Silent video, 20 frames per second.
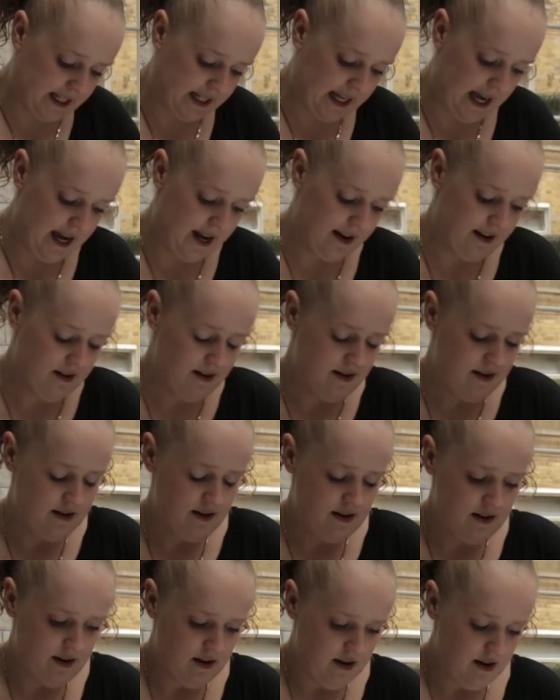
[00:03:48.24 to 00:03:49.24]
again
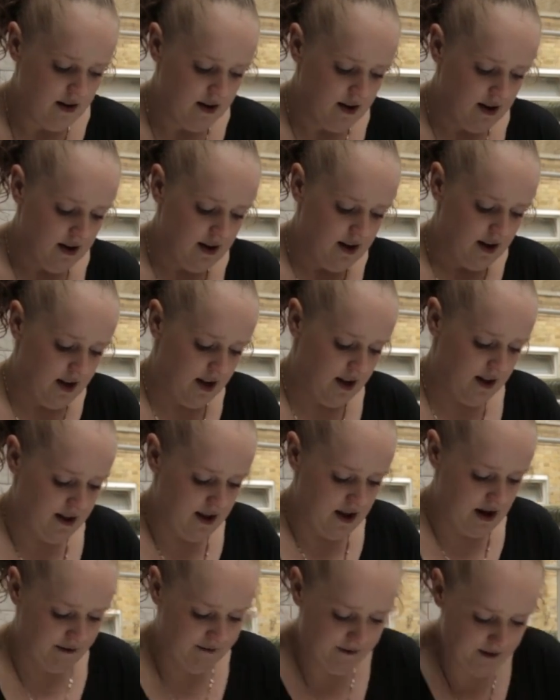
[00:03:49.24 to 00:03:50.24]
in
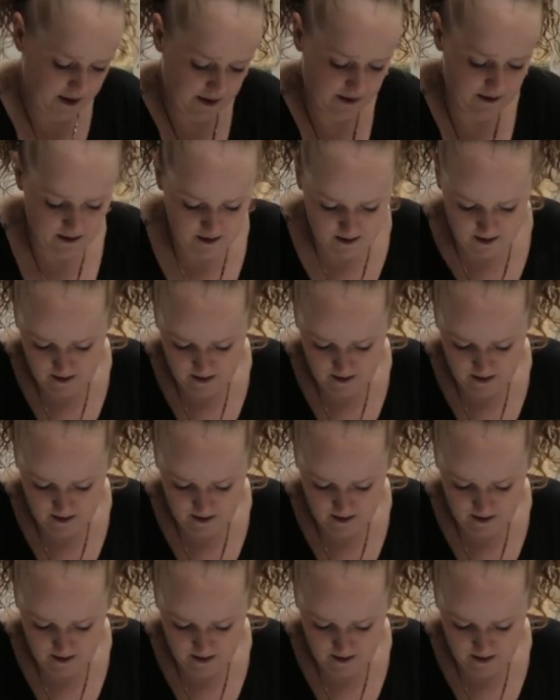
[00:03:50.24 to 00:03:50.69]
the oven.